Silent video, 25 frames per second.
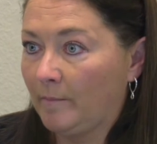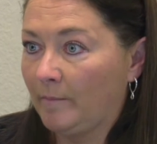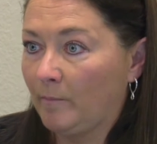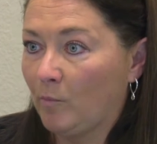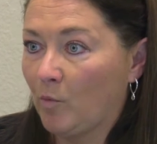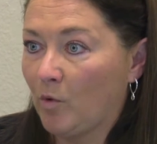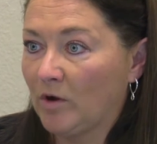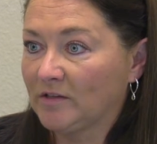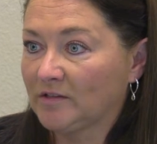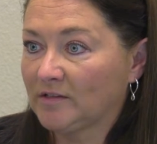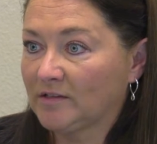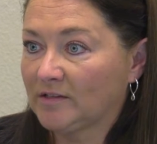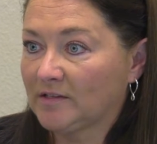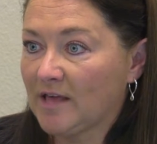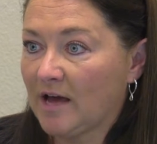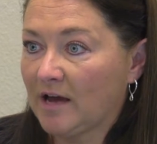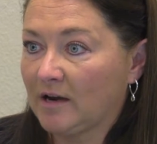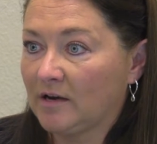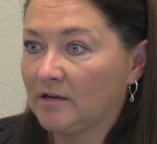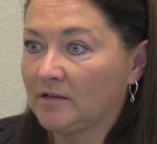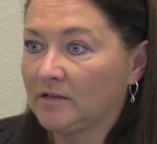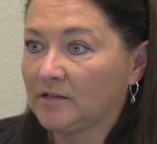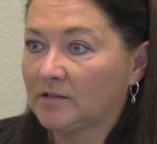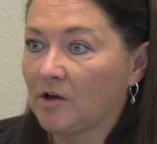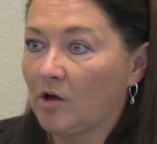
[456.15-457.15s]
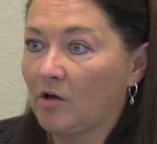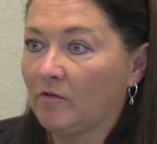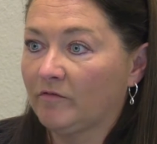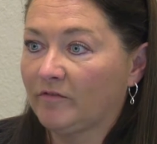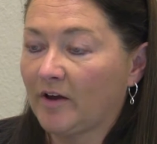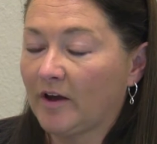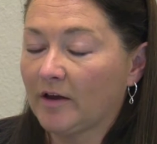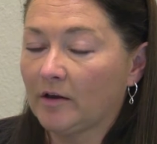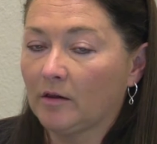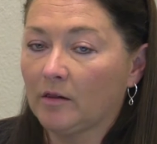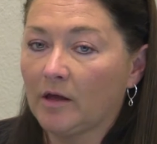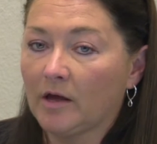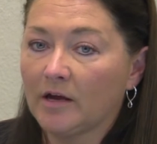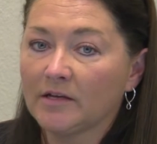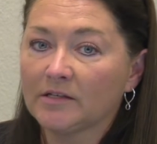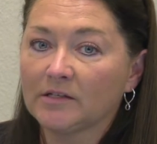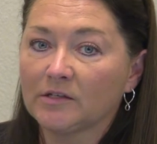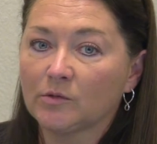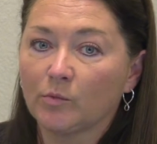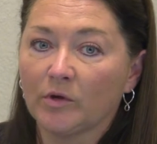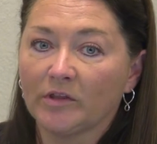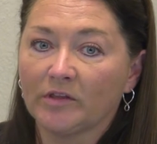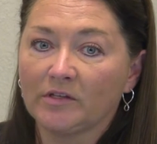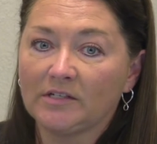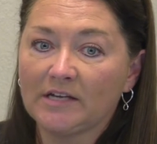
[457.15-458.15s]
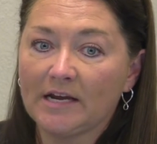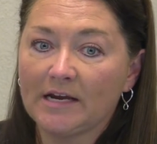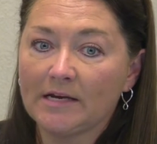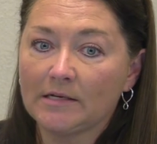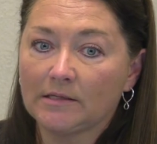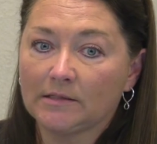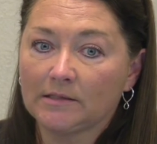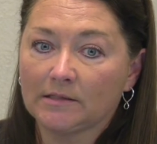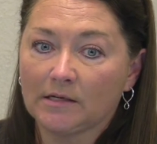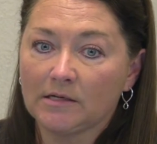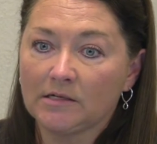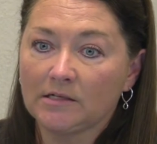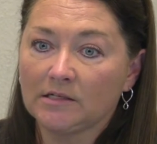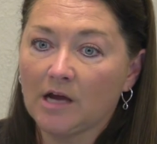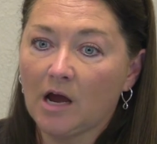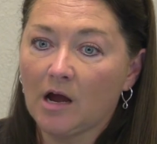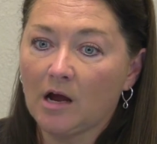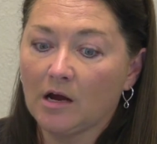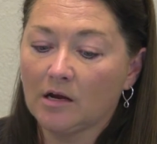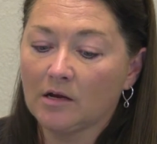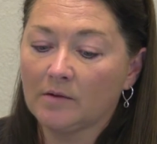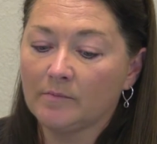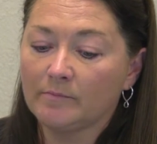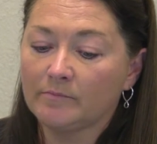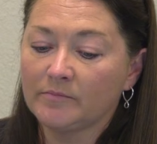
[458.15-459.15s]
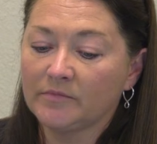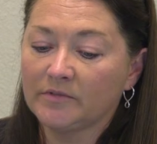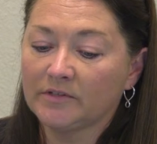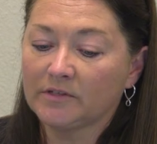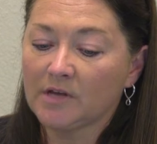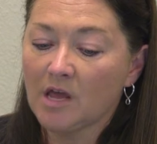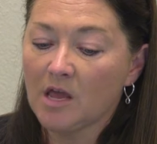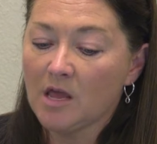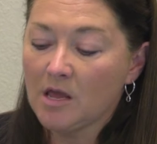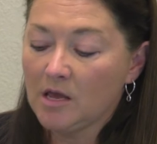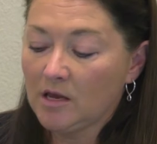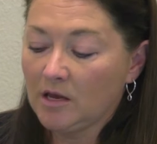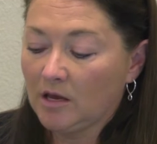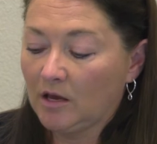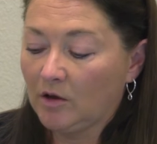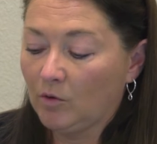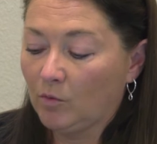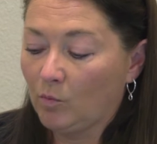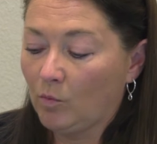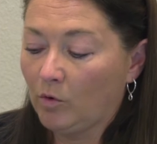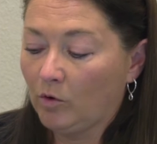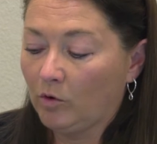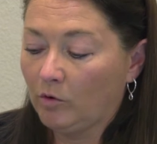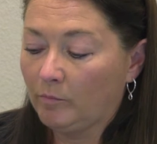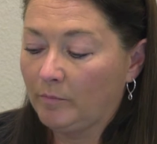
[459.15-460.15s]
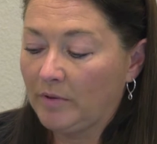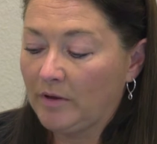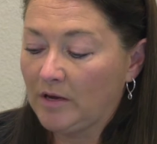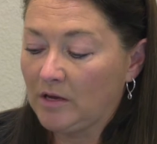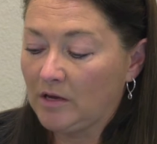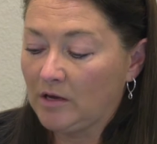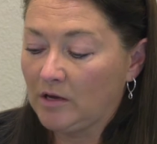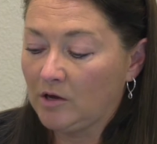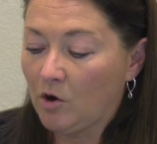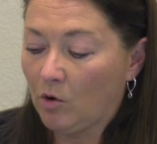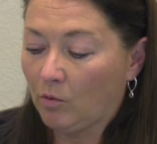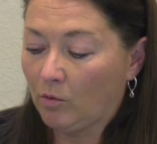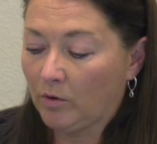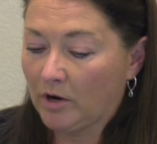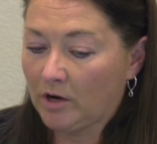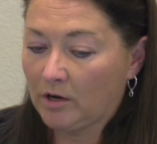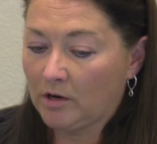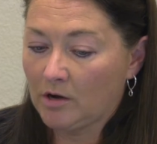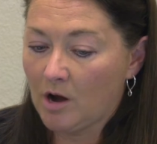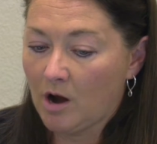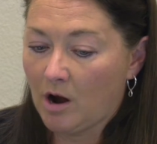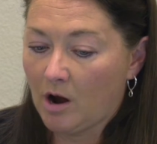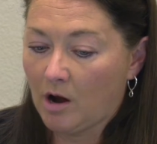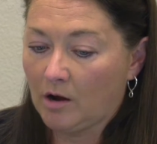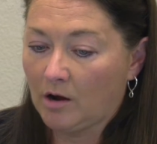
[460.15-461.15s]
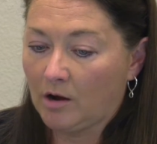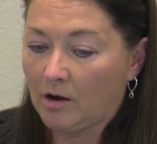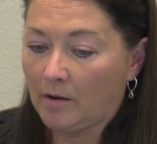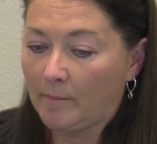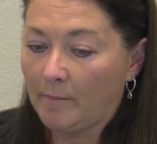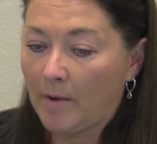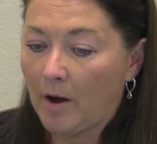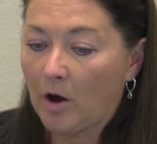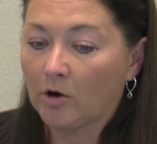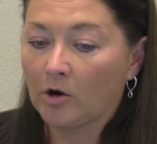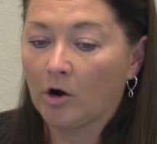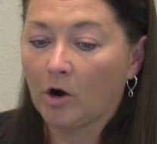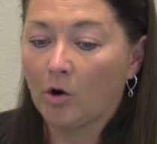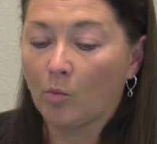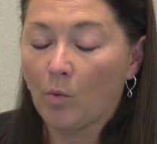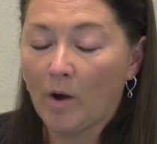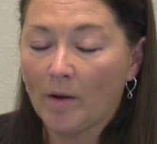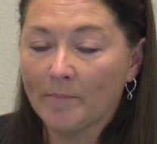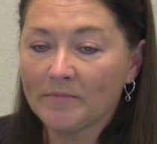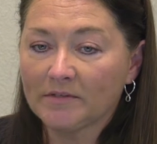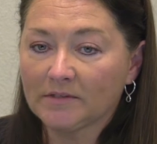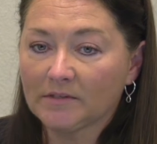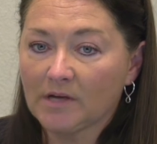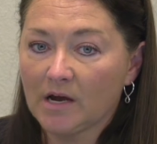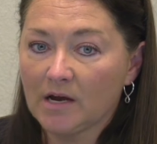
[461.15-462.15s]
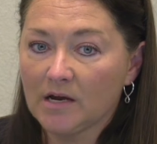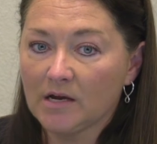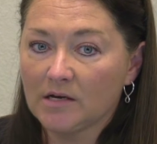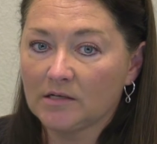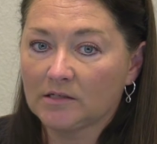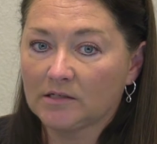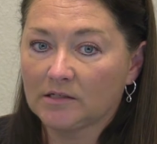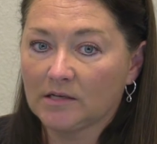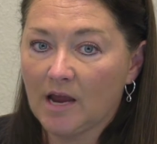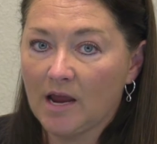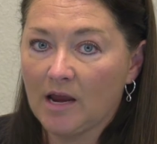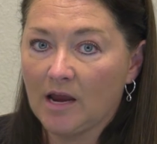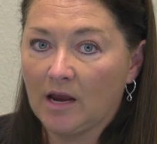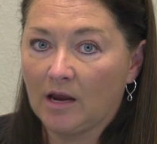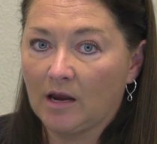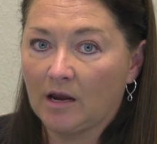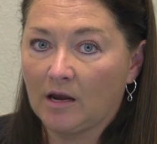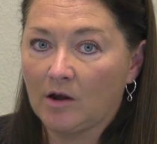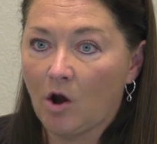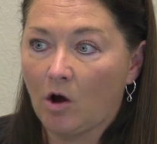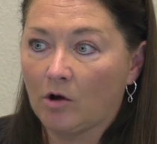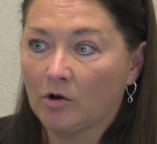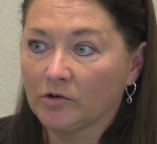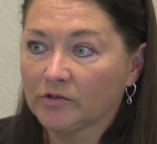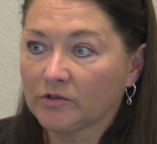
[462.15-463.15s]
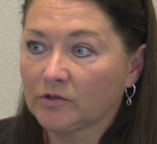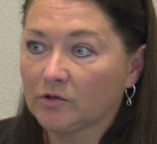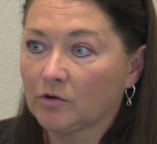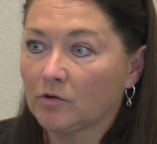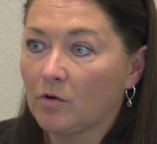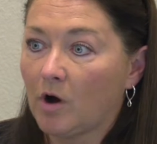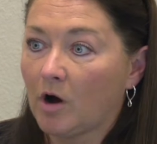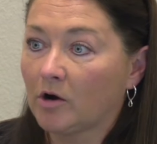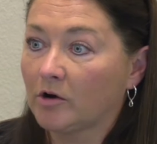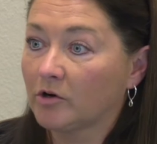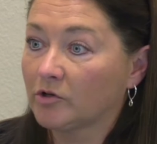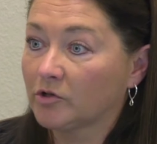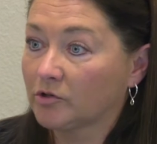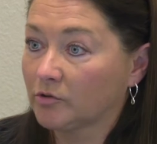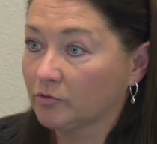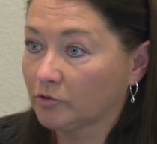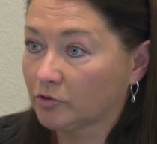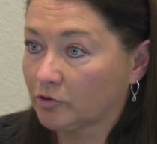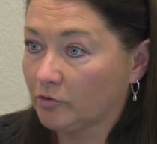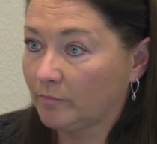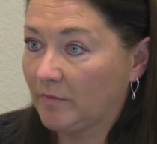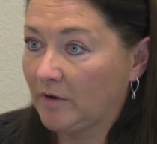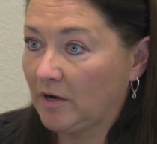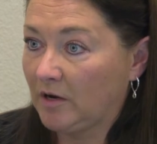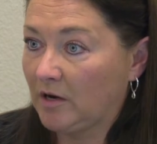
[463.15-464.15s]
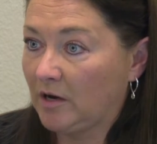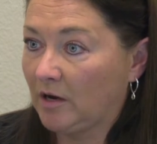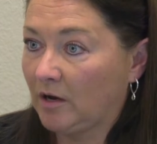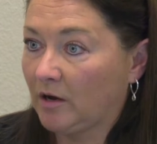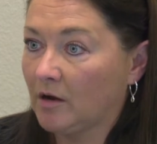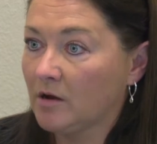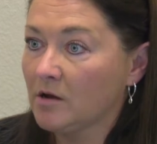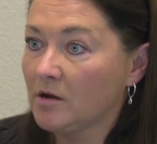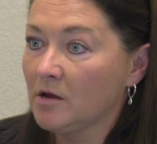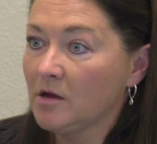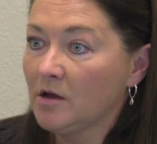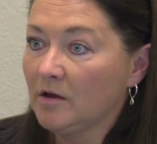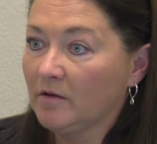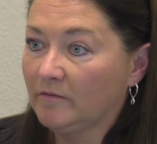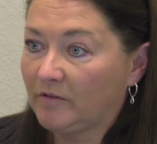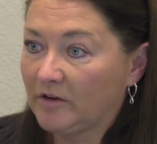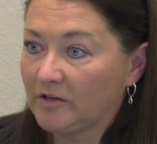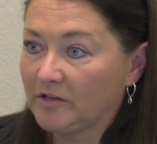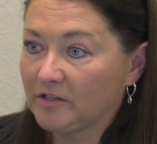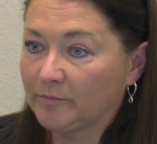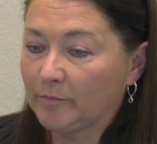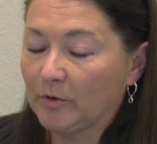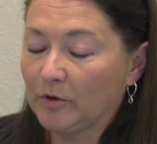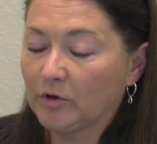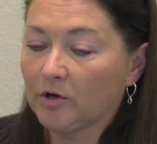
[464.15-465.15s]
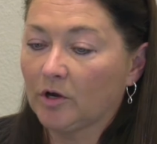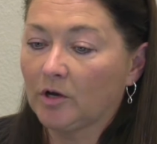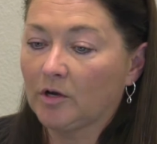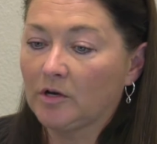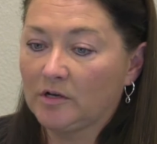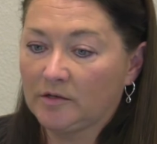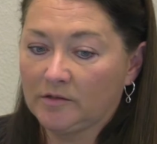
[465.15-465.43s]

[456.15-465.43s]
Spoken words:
Once that is all finalized with dates and times, it will be going on our website and also on our social media, Facebook and